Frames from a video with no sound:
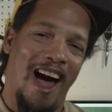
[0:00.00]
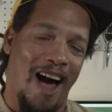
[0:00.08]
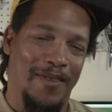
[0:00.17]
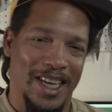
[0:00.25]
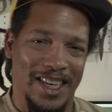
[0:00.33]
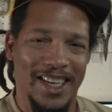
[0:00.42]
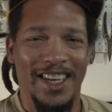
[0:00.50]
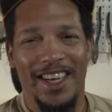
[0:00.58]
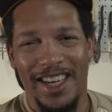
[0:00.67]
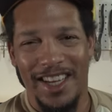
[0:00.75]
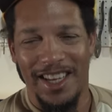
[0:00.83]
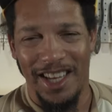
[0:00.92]
I
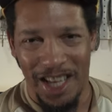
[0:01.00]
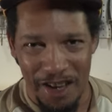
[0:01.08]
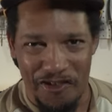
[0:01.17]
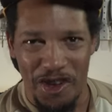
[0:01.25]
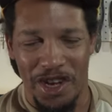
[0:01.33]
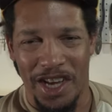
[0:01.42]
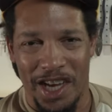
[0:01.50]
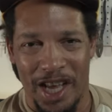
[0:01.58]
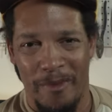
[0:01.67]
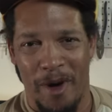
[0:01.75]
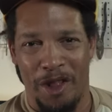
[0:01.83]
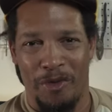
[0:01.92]
mean, if you can
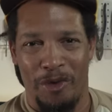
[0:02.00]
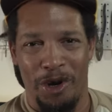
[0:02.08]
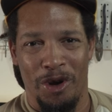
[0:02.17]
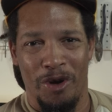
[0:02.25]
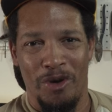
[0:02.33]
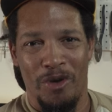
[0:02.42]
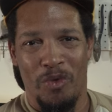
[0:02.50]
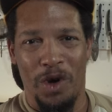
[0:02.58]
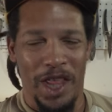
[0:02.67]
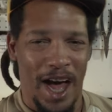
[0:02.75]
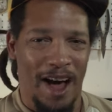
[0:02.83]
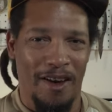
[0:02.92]
get him on the reel
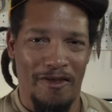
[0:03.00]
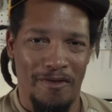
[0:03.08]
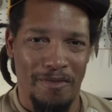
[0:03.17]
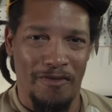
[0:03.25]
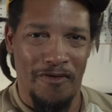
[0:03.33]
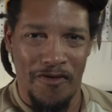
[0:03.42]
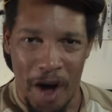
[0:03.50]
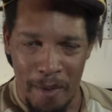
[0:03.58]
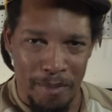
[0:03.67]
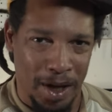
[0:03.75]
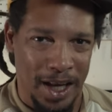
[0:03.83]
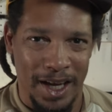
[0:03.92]
without
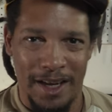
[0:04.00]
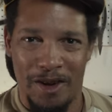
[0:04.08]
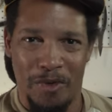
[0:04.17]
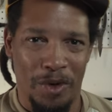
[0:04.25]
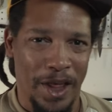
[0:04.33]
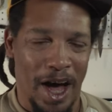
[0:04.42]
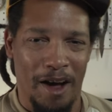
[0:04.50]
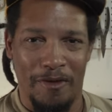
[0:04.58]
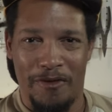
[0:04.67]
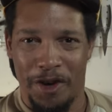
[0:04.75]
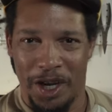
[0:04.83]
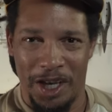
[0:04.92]
fumbling,
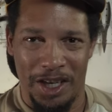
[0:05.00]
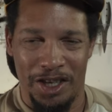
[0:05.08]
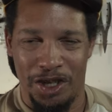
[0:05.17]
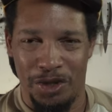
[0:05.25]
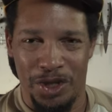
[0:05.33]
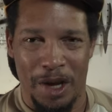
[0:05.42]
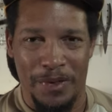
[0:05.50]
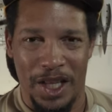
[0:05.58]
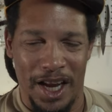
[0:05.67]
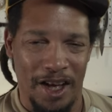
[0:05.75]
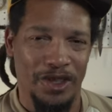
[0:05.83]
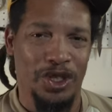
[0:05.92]
without forgetting to do
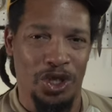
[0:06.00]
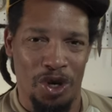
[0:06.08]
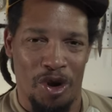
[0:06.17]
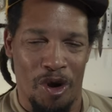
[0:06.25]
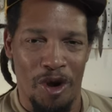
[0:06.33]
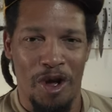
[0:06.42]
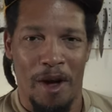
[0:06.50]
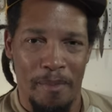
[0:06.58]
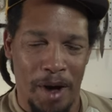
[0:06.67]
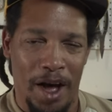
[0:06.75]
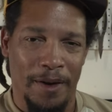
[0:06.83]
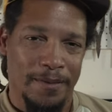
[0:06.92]
something else, sure.
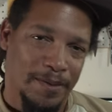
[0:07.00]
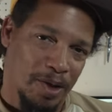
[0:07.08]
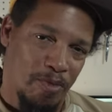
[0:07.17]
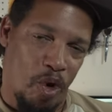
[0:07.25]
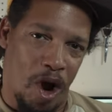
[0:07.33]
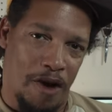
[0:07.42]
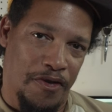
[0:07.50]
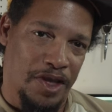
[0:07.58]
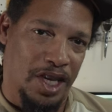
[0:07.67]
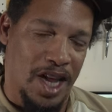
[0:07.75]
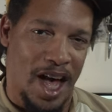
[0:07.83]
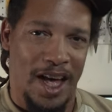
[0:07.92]
But more often
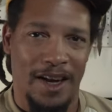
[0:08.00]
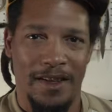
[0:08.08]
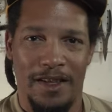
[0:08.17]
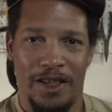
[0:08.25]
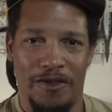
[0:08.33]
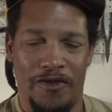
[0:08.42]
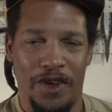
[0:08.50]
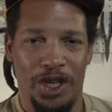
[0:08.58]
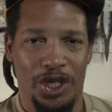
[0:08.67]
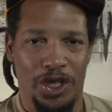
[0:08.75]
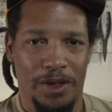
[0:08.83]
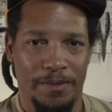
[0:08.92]
than not, the
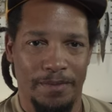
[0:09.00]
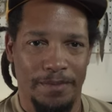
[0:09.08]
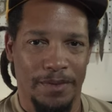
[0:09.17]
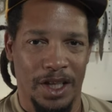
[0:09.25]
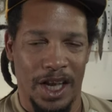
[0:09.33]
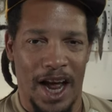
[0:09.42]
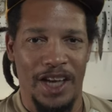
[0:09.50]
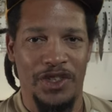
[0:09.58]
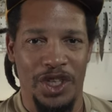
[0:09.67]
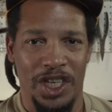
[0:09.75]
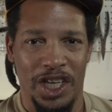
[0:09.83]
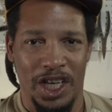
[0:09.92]
fish that I
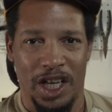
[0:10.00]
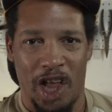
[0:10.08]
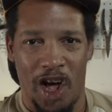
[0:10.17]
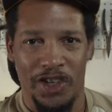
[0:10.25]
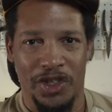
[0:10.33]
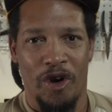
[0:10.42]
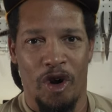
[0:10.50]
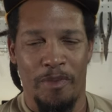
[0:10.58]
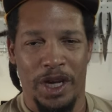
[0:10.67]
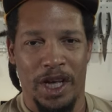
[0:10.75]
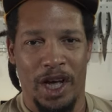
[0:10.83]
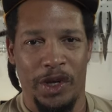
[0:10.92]
see get lost or
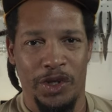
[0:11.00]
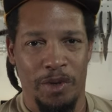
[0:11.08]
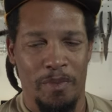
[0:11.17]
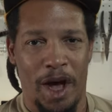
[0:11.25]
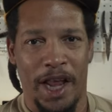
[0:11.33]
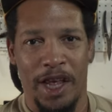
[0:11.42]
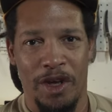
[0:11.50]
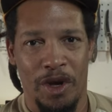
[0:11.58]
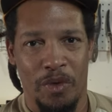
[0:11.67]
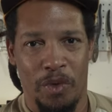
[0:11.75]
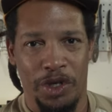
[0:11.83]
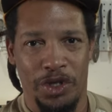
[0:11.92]
because somebody
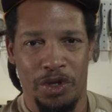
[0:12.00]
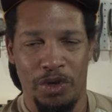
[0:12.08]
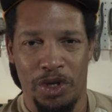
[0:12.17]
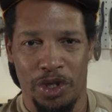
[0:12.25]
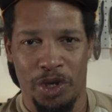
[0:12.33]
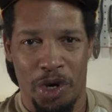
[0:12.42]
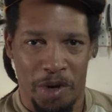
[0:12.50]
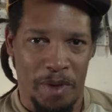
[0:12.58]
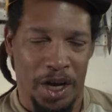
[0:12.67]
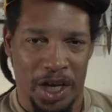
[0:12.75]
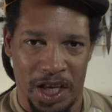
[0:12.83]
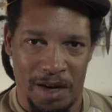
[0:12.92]
was too concerned
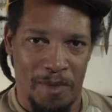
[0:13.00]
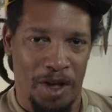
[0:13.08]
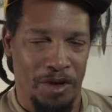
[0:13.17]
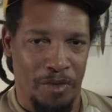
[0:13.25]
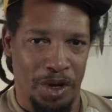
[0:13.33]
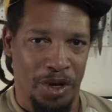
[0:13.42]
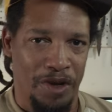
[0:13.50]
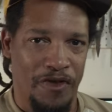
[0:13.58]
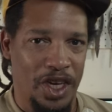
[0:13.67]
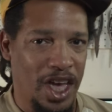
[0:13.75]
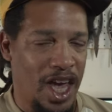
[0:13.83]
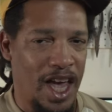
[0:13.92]
about getting them on the reel. If
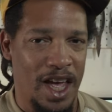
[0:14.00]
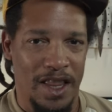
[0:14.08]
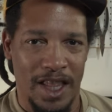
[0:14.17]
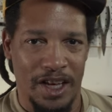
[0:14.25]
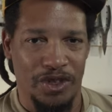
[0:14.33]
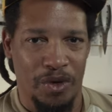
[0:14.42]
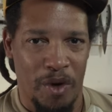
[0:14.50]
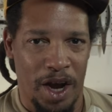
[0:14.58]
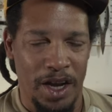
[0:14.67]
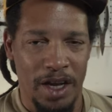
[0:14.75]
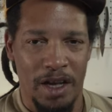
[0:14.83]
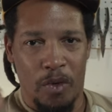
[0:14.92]
you can, that's
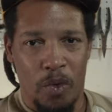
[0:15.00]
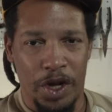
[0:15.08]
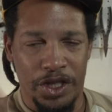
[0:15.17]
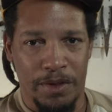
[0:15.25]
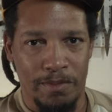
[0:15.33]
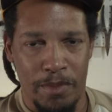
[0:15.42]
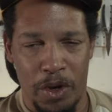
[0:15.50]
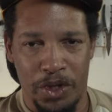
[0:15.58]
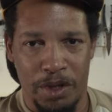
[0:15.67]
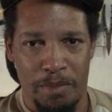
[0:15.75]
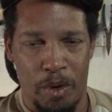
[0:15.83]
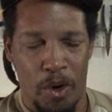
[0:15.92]
great. What's
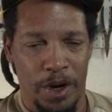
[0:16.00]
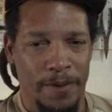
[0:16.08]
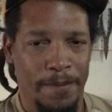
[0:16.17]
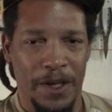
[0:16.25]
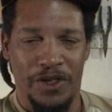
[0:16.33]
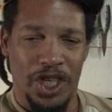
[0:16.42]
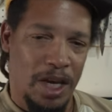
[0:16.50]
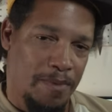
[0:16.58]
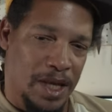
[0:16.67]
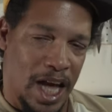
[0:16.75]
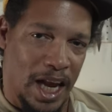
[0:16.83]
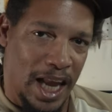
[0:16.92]
most important is
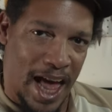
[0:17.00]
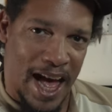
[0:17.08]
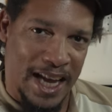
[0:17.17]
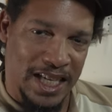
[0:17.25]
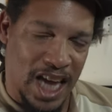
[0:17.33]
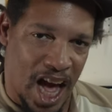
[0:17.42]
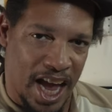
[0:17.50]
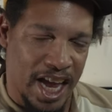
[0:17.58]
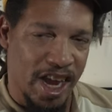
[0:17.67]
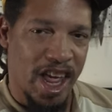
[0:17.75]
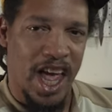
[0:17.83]
keeping that line tight